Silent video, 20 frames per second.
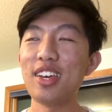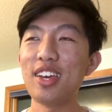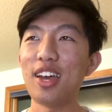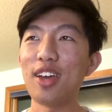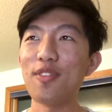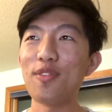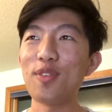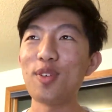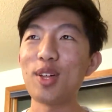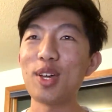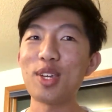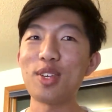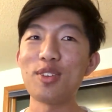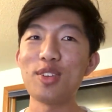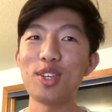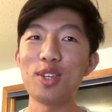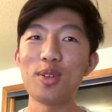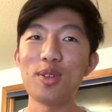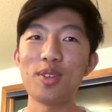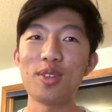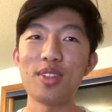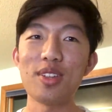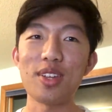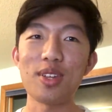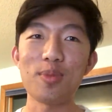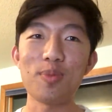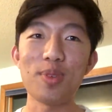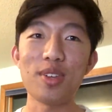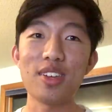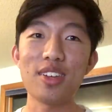I feel like you need to
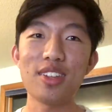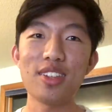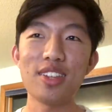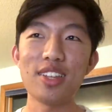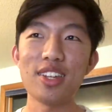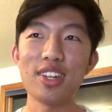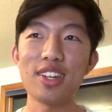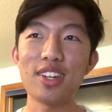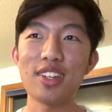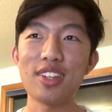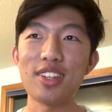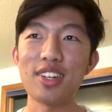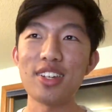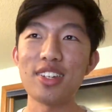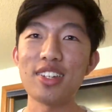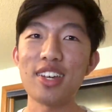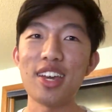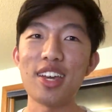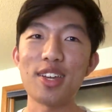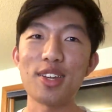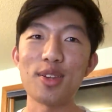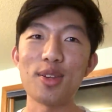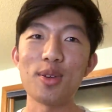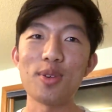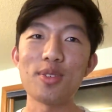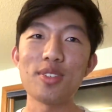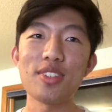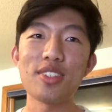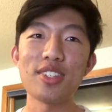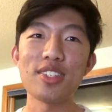like be clinically
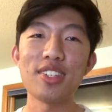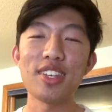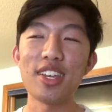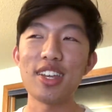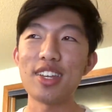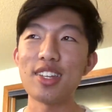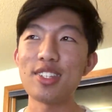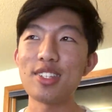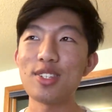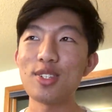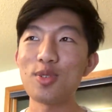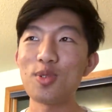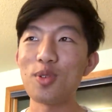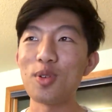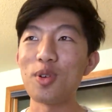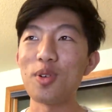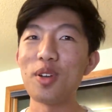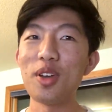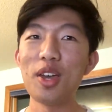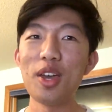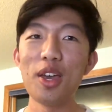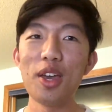diagnosed to say it's true.